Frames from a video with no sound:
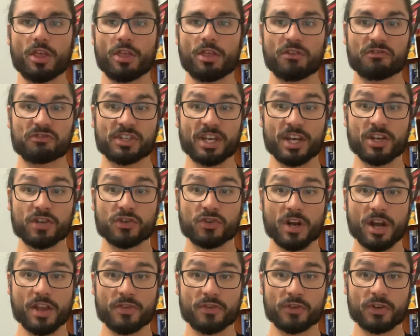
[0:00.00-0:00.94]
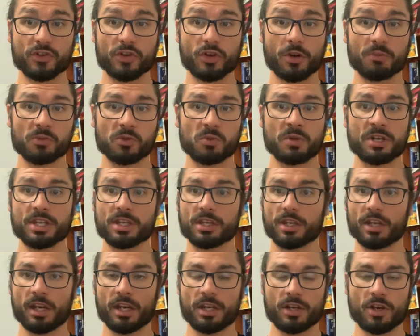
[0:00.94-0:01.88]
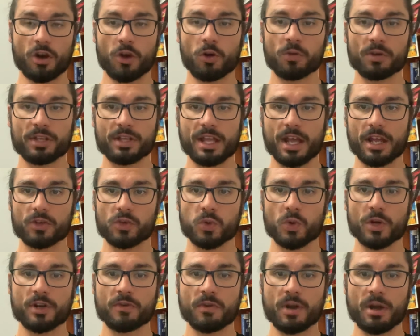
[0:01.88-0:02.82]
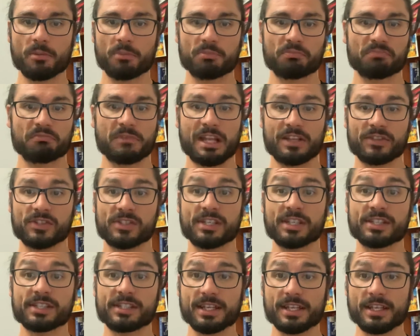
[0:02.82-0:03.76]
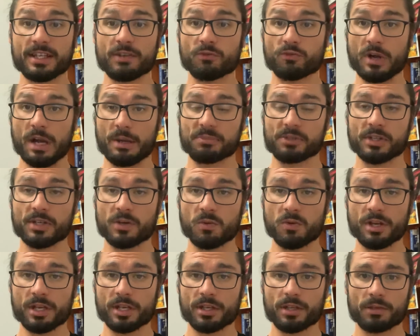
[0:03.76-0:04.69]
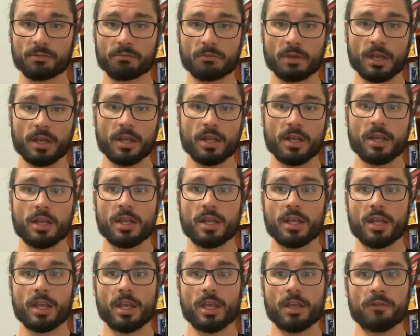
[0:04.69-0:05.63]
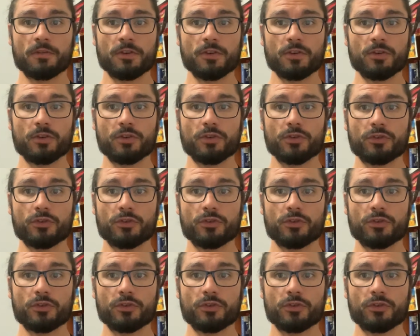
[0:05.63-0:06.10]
say you train 3 times a week and you're holding that 20 rep, that's 60 reps in a week. If you